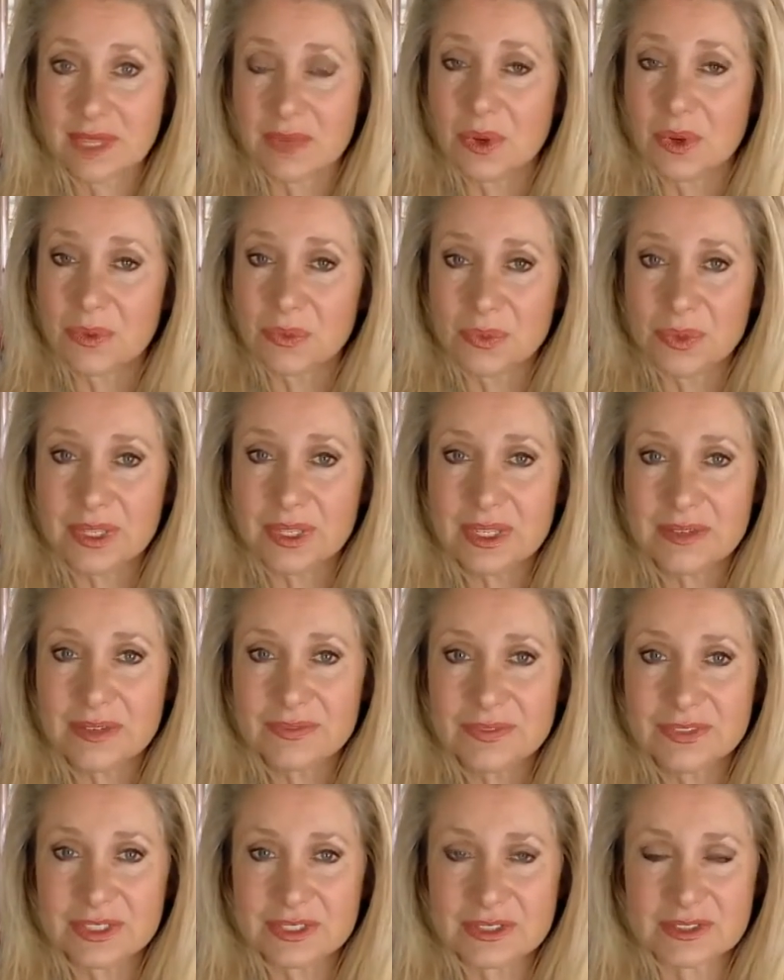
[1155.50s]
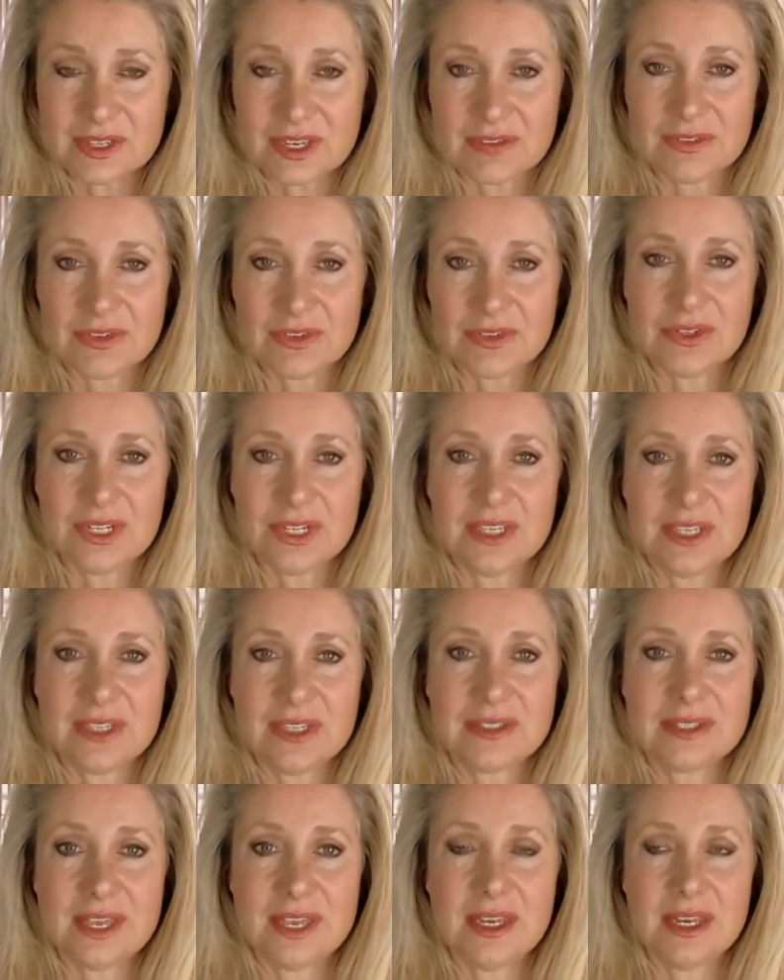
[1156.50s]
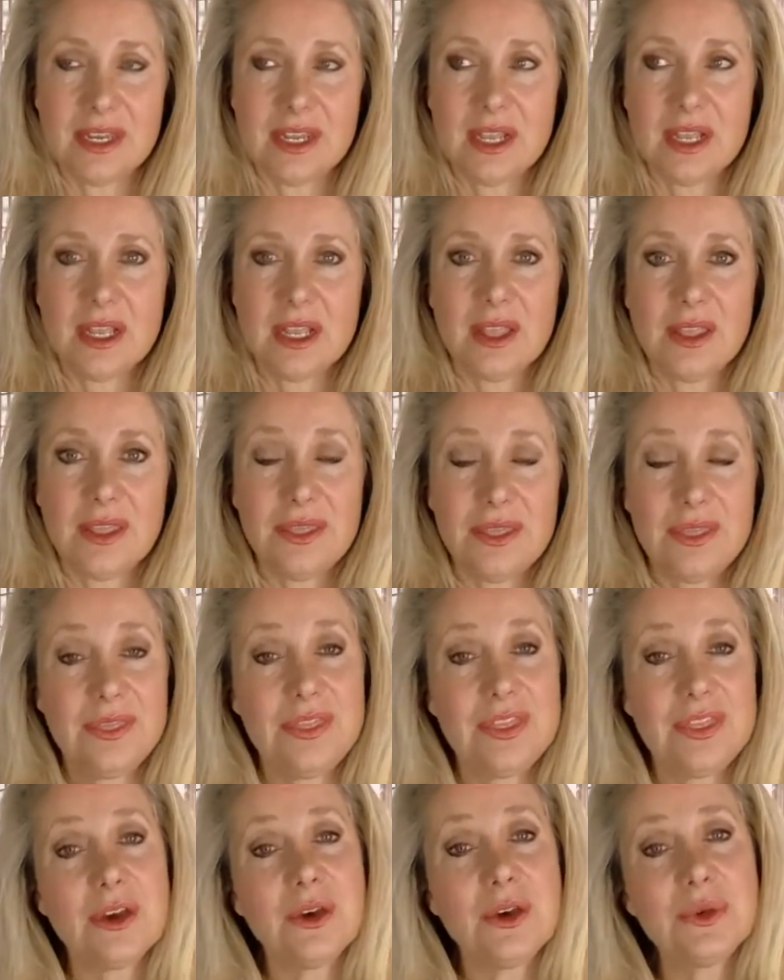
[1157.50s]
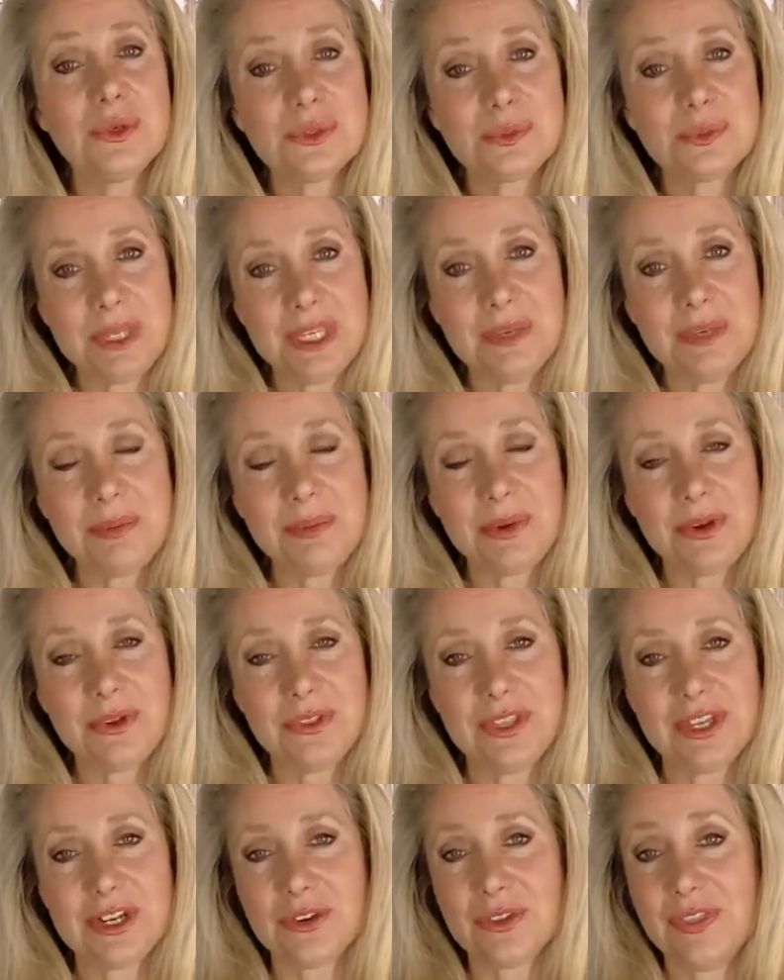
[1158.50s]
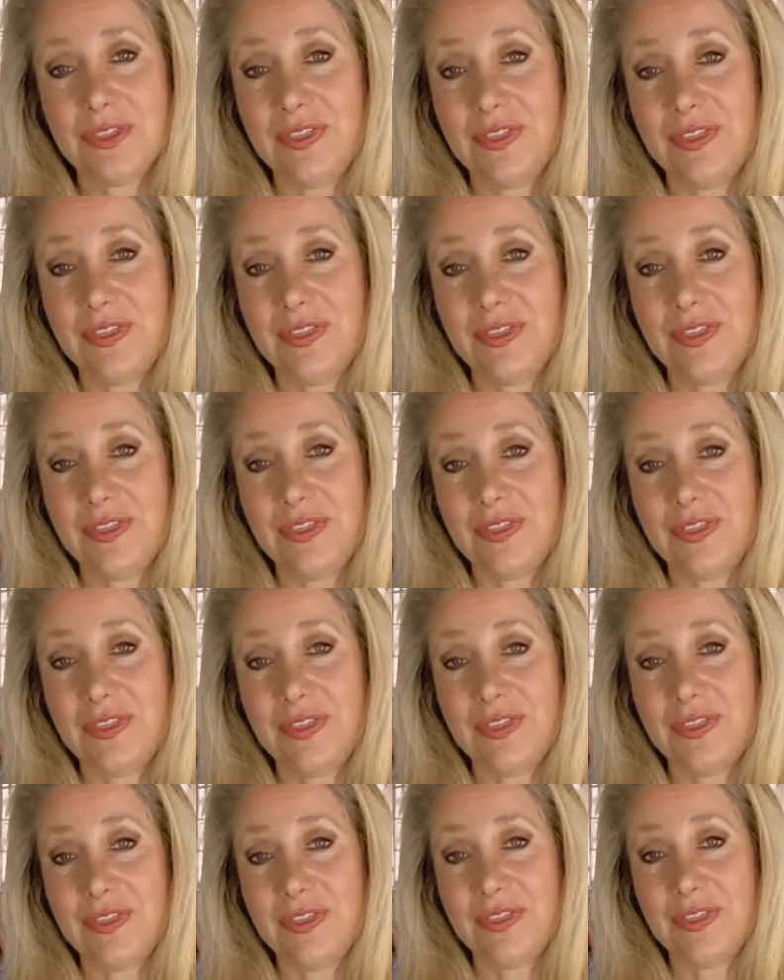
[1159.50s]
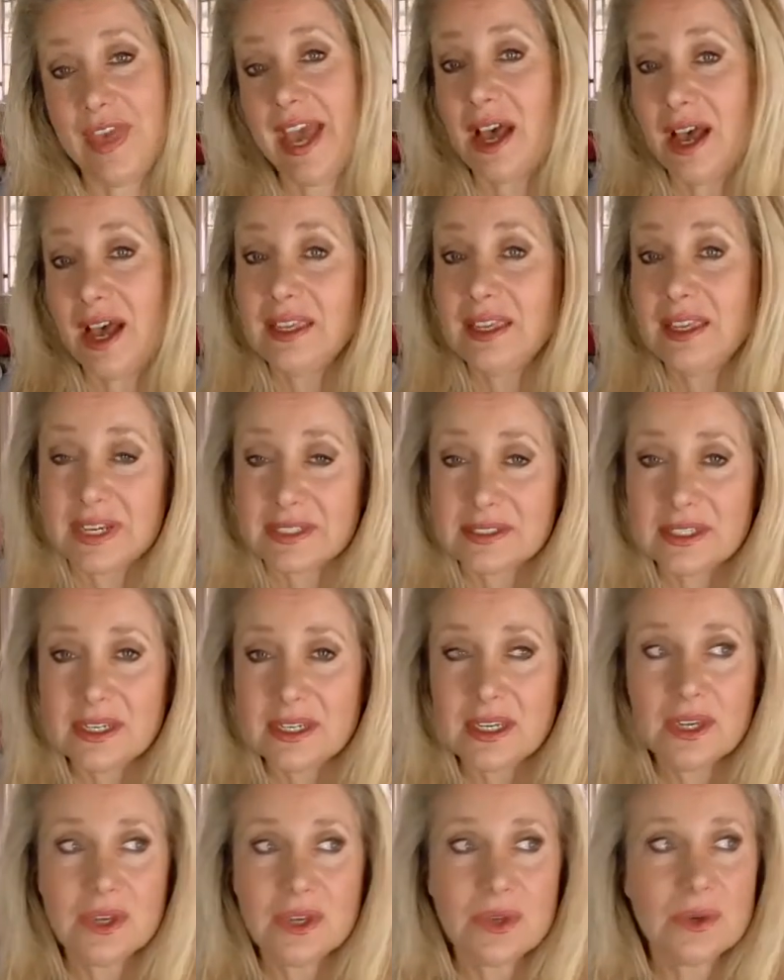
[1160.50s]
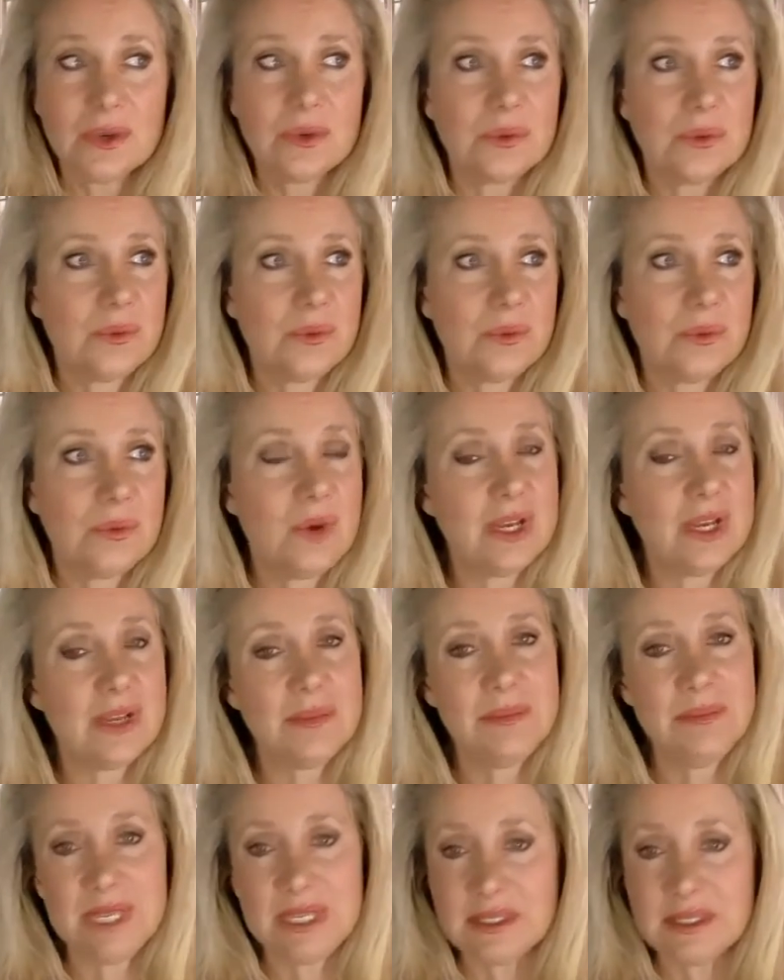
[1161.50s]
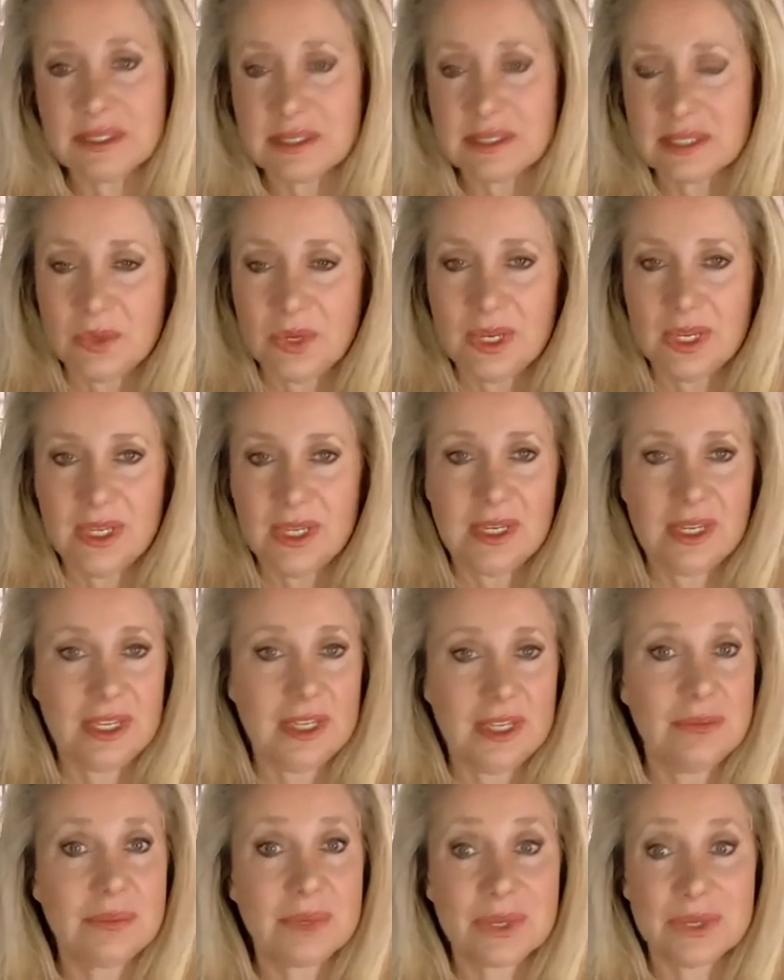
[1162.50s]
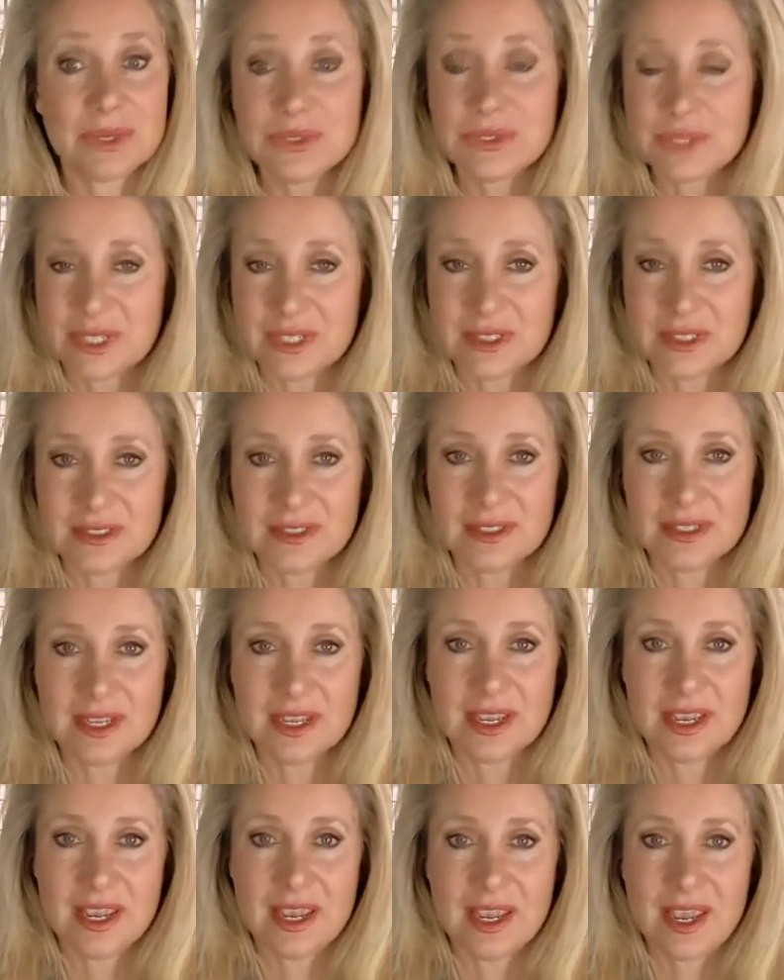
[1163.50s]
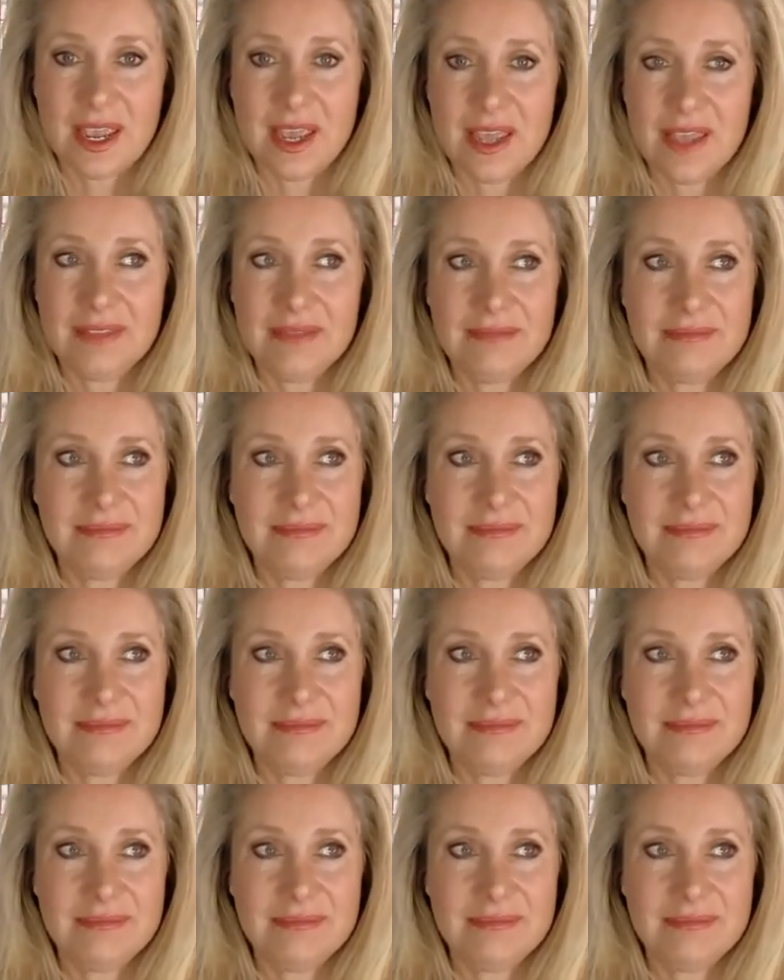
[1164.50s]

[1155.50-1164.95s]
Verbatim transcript: And what we discovered is that those people that are that highly invested want to meet someone in person.